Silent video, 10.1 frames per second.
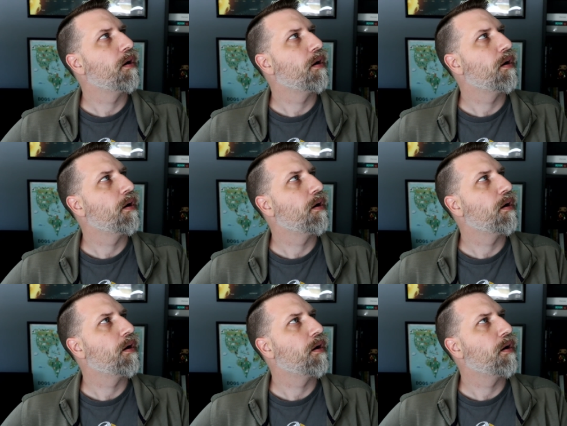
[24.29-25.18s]
you know your
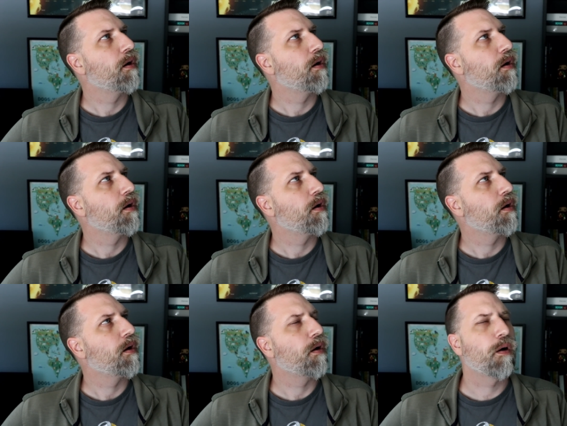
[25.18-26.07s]
party's extension,
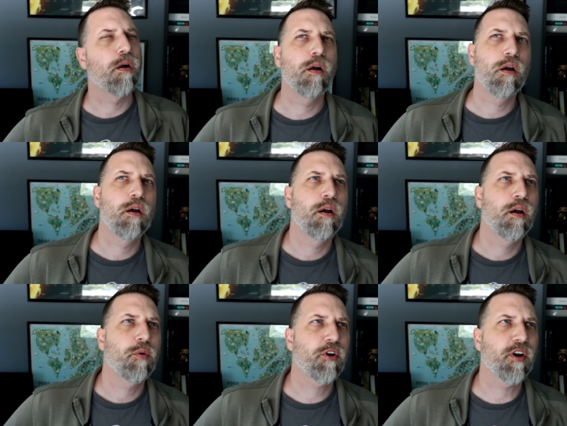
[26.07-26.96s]
please dial it
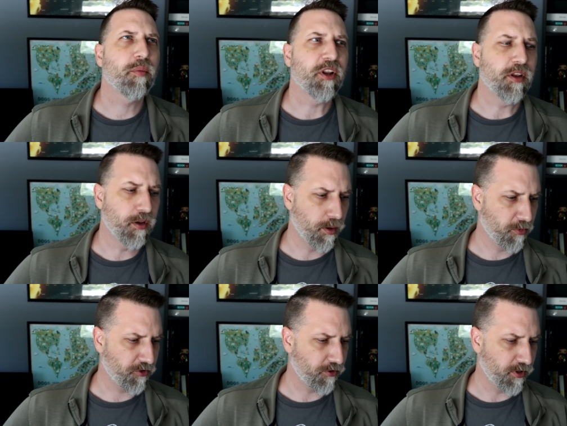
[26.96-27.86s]
now. I wonder how many
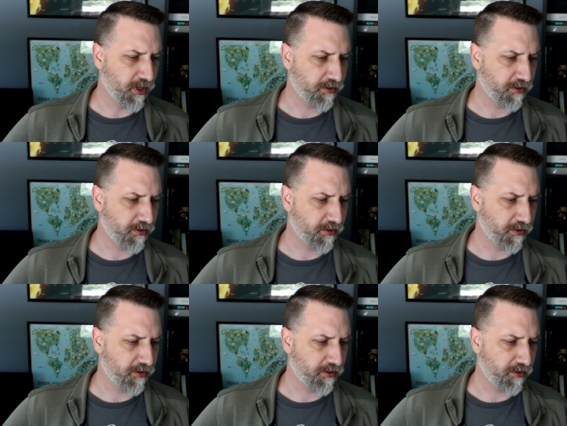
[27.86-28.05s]
numbers are in the